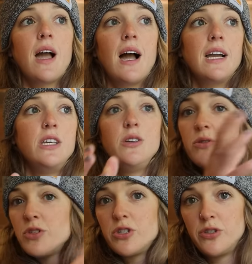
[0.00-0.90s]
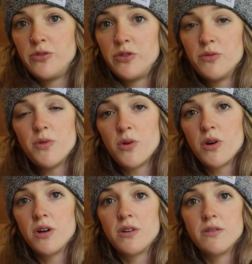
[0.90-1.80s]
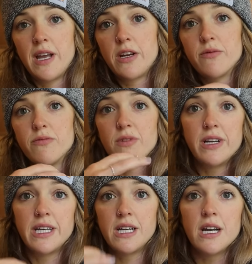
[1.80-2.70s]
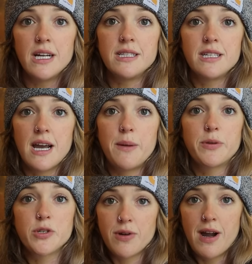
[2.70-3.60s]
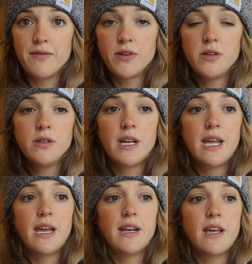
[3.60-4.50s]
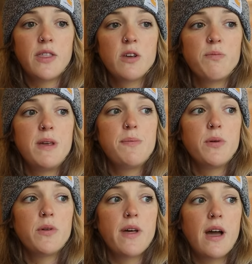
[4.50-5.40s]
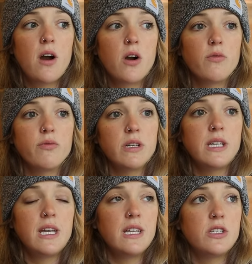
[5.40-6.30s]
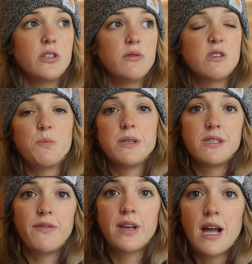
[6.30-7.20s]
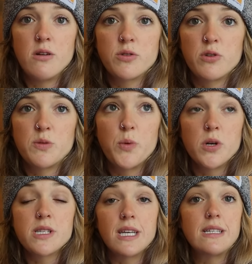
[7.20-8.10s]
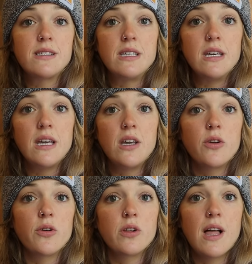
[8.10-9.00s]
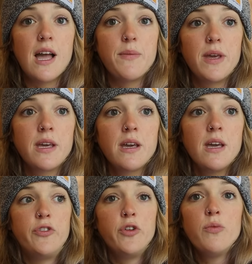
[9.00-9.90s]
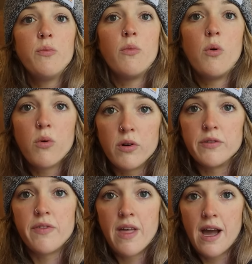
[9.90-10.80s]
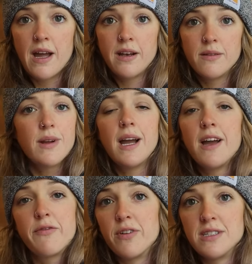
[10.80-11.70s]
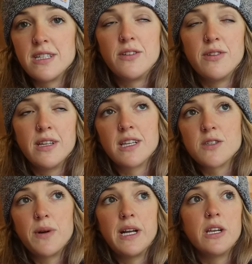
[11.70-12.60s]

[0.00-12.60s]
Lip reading: I used to do more like run and gun type travel, and I think people that are really into specific outdoor sports like skiing or climbing do more of that. I have friends that do that, that's why